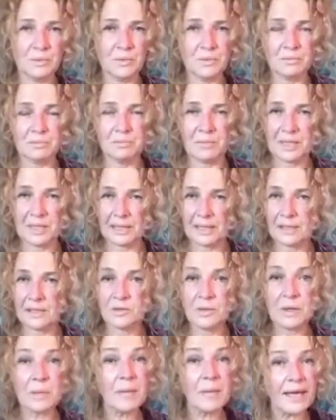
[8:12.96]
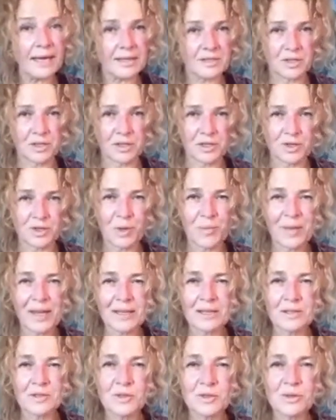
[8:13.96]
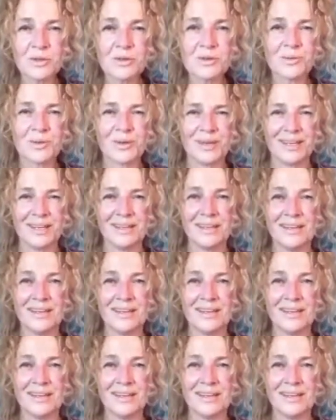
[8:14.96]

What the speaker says: building dream catchers, or making jewelry.